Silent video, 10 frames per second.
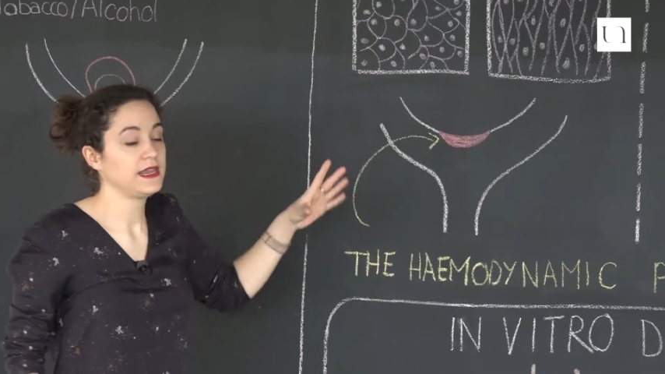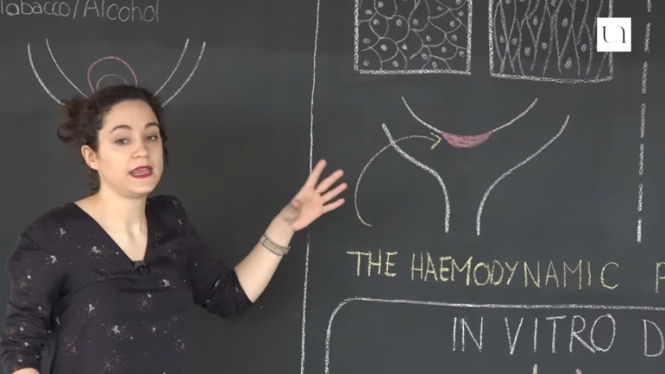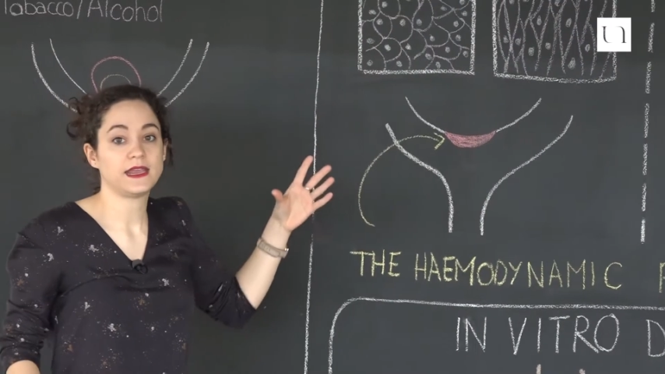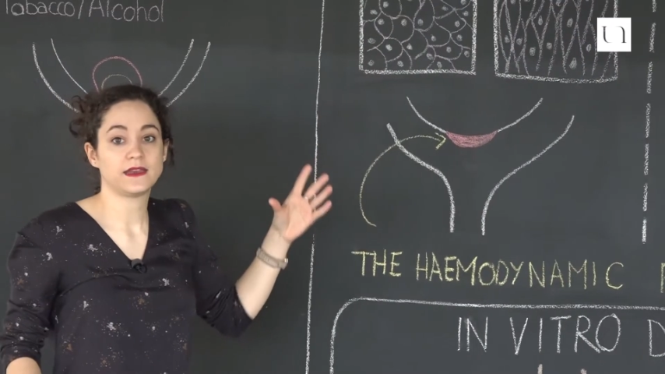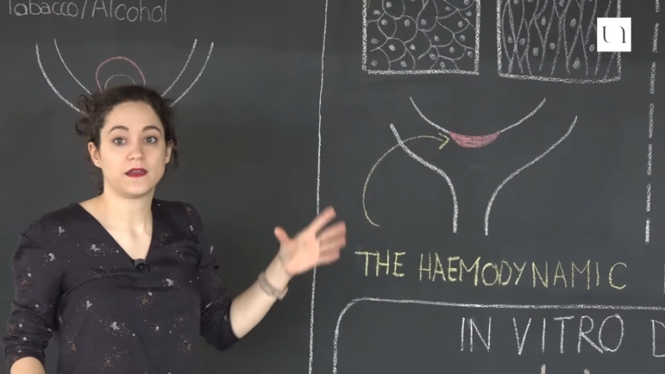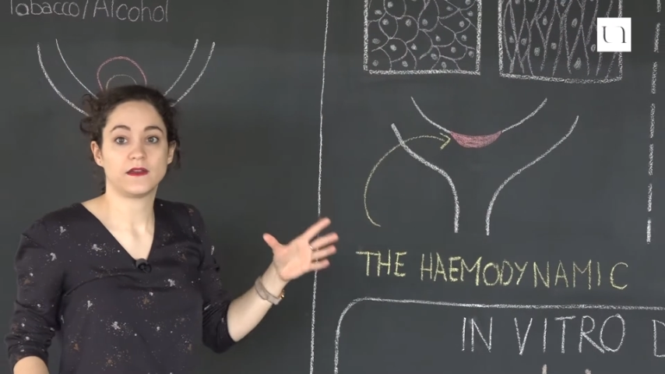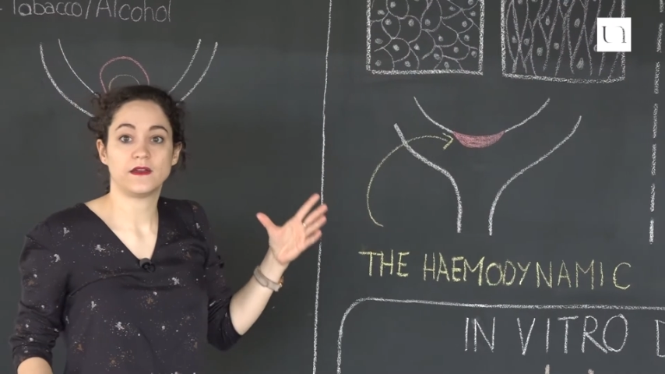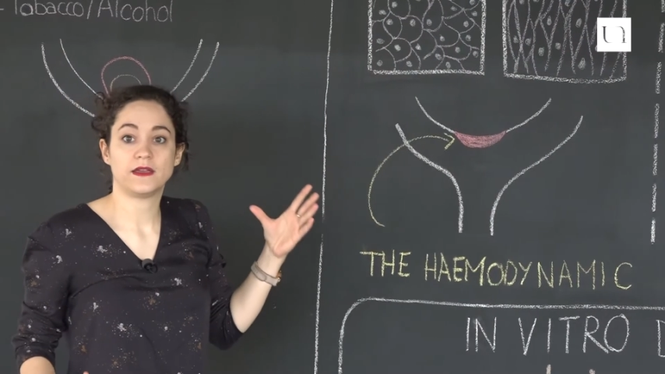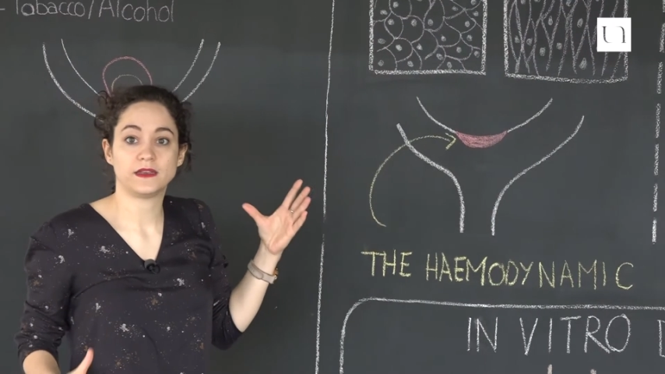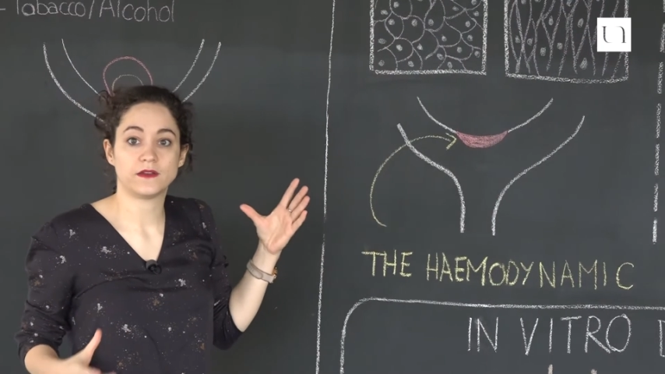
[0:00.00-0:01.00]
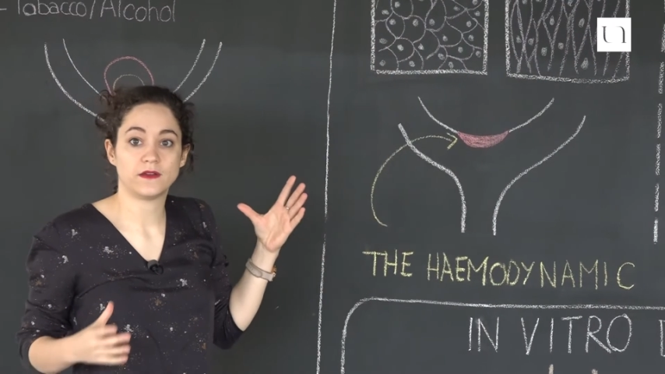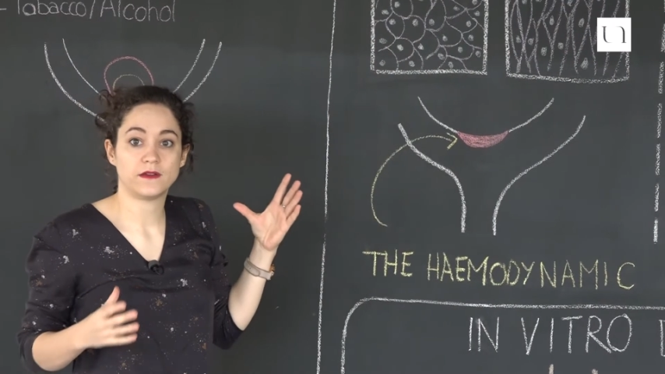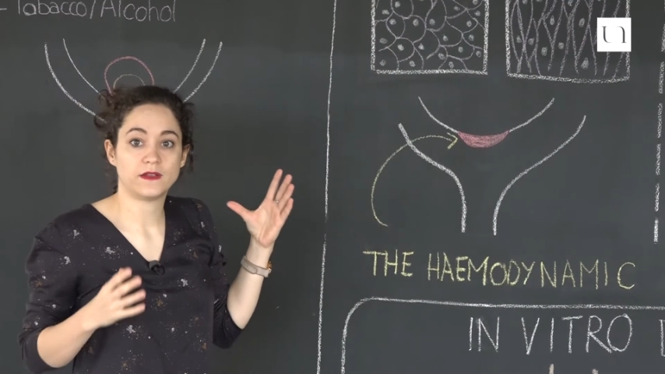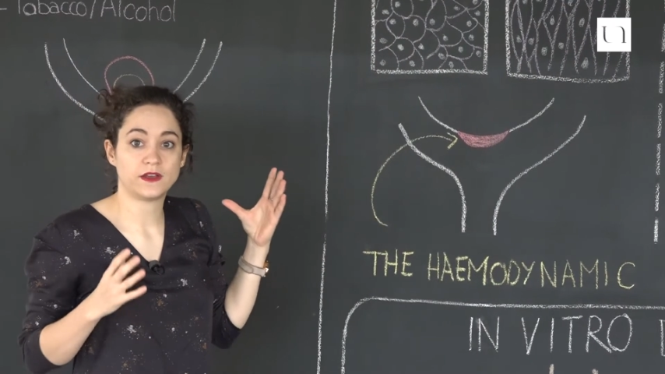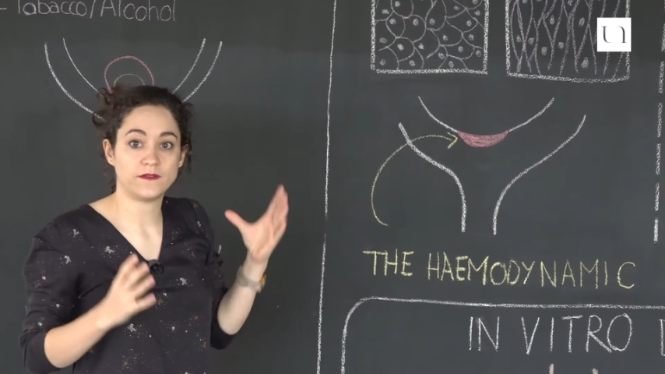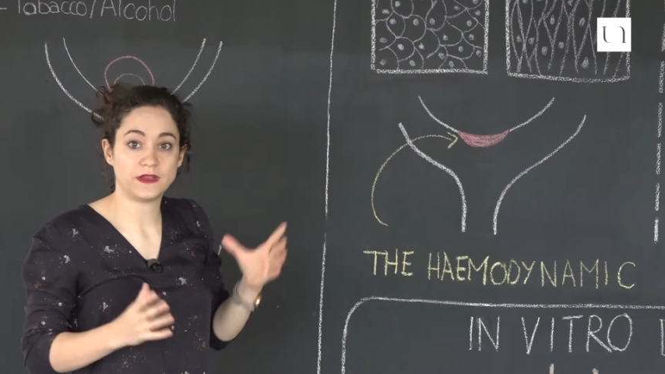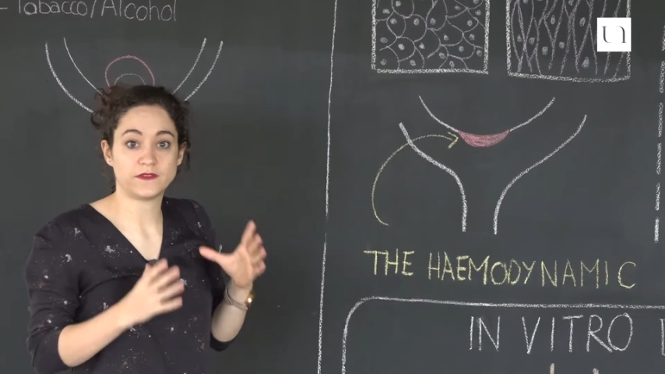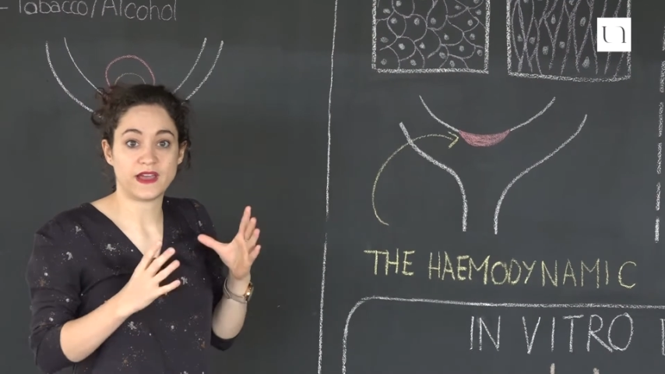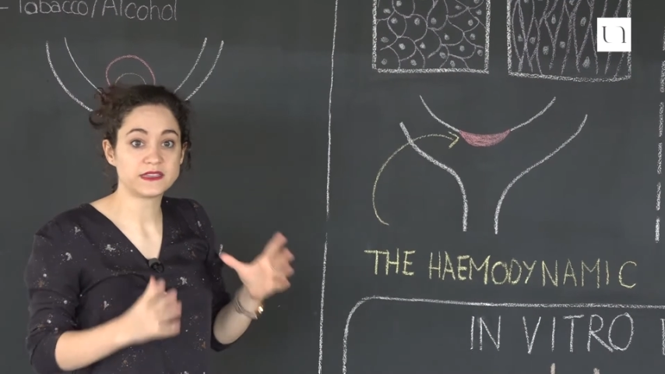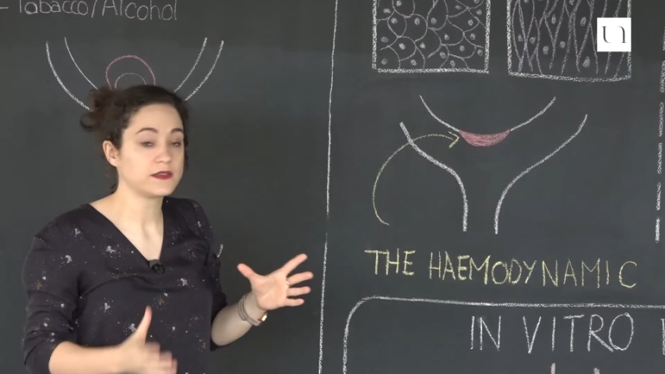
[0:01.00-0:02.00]
in
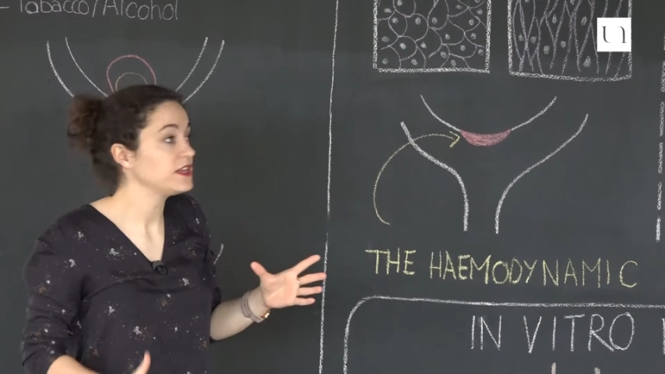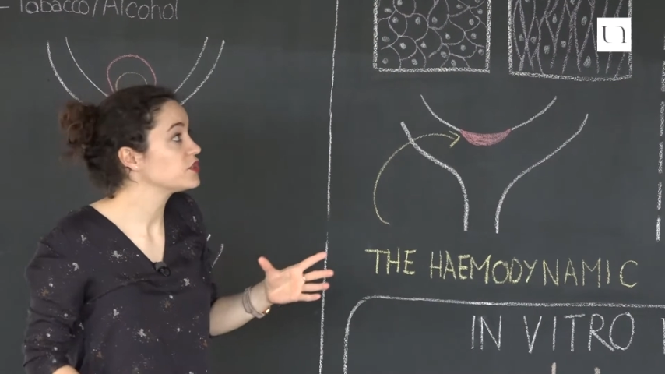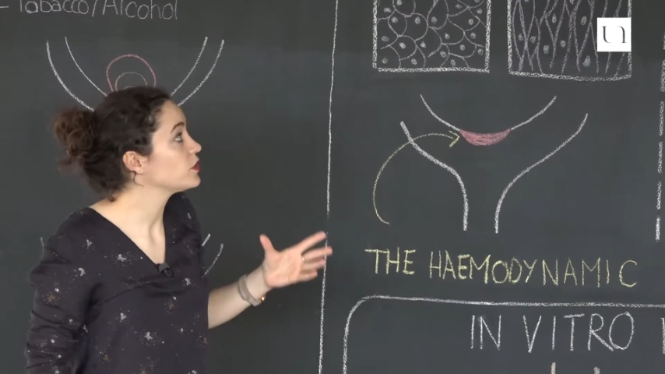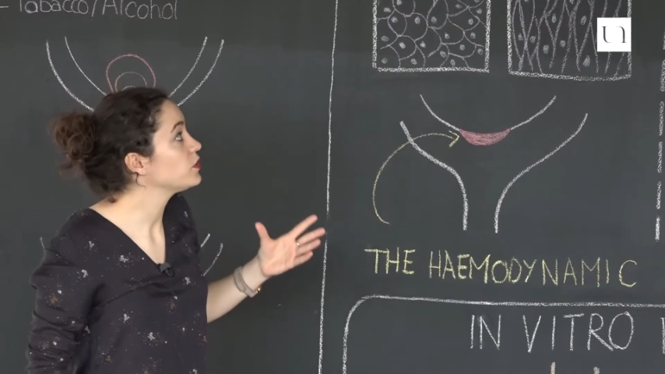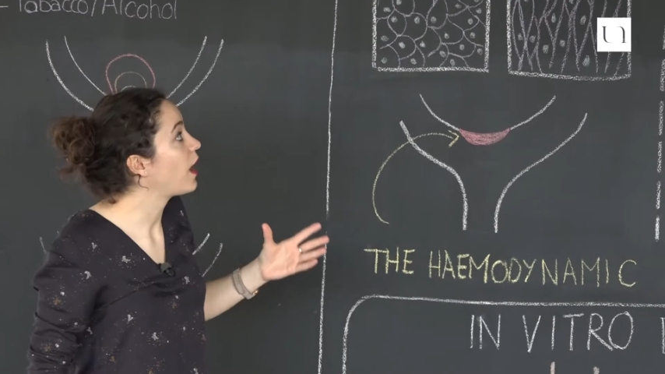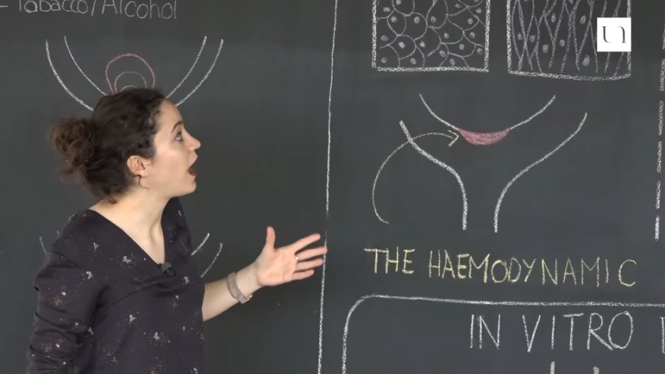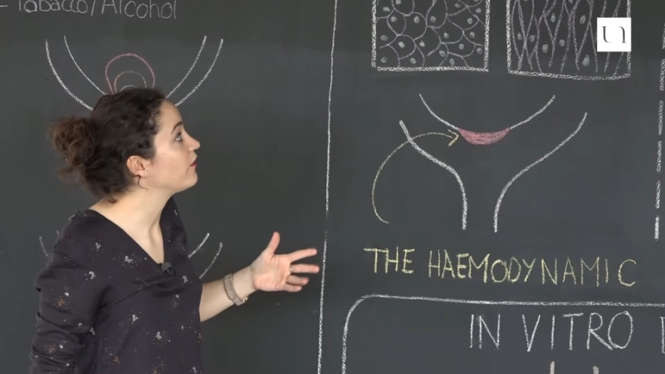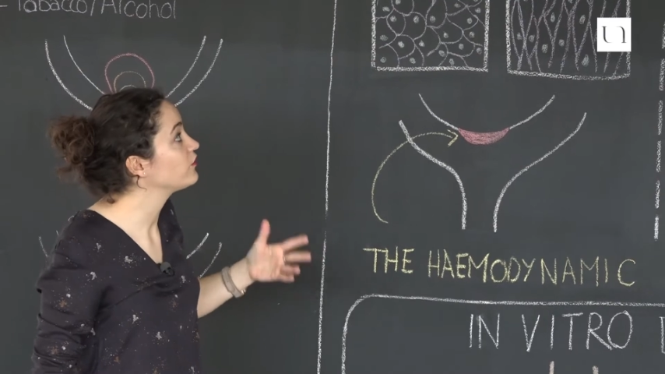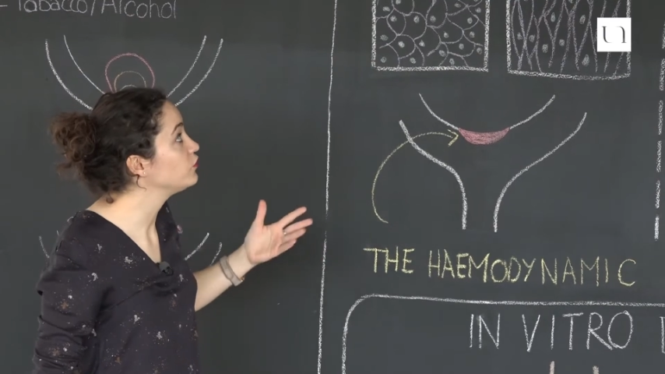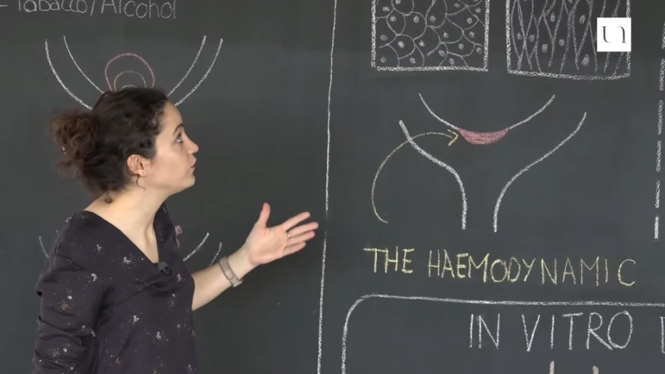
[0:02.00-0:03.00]
the vasculature you have two